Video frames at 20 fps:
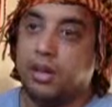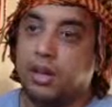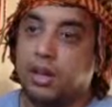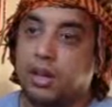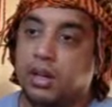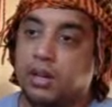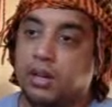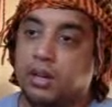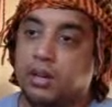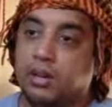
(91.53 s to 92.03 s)

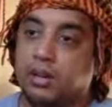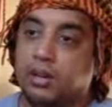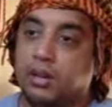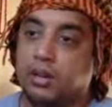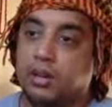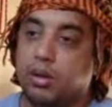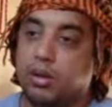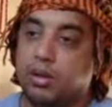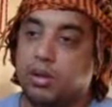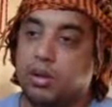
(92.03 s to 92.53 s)
And
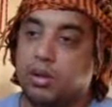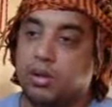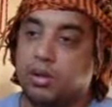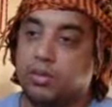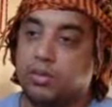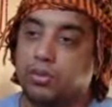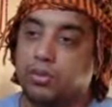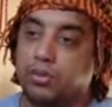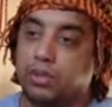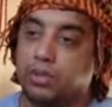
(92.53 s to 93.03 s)
or play the
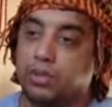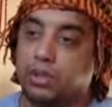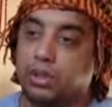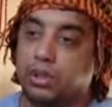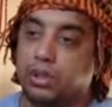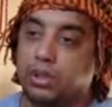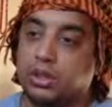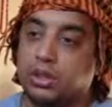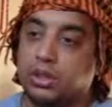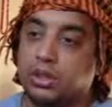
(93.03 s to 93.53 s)
fool,
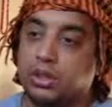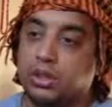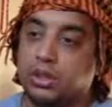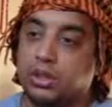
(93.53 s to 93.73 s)
and